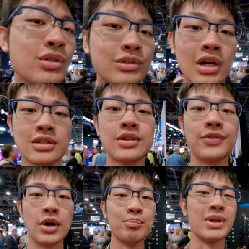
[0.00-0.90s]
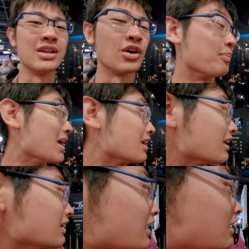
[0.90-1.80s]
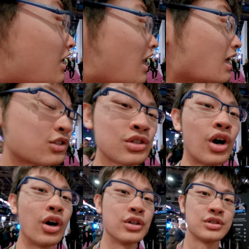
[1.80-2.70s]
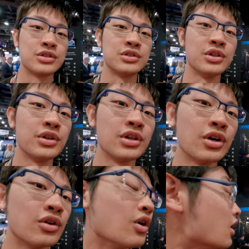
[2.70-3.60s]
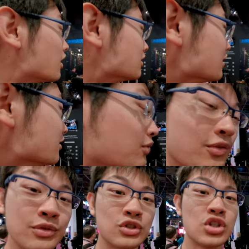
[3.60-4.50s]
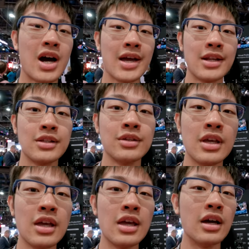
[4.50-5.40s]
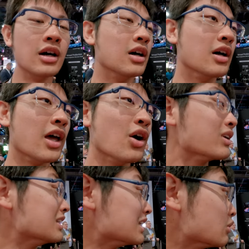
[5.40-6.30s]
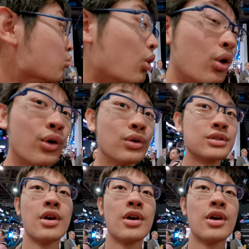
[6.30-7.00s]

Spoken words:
also tons of company are making like XR studio, the giant LED walls,